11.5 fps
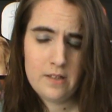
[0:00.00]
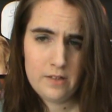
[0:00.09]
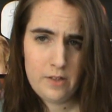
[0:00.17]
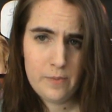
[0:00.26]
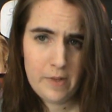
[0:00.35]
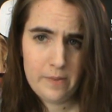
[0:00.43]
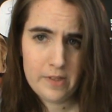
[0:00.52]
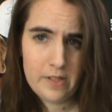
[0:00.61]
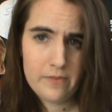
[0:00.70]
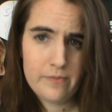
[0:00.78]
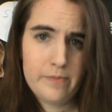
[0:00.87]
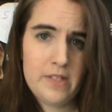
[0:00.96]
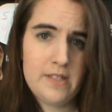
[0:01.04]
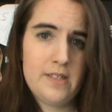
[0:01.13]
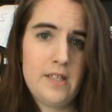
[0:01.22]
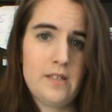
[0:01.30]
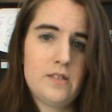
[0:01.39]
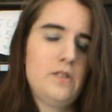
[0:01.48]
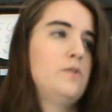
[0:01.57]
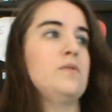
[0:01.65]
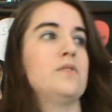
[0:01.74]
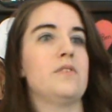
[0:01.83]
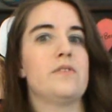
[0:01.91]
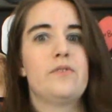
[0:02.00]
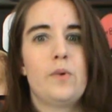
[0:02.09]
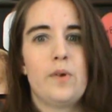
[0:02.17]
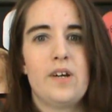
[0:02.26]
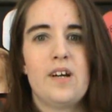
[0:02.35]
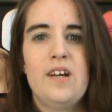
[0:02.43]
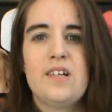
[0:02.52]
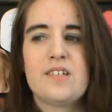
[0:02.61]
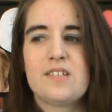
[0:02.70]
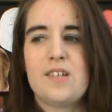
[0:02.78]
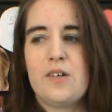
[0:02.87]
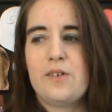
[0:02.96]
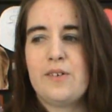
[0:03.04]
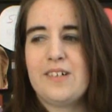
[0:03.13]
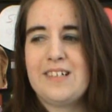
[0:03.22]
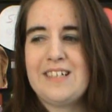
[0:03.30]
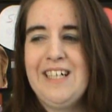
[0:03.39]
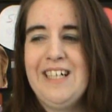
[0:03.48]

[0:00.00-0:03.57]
that you might want to be staying tuned for. So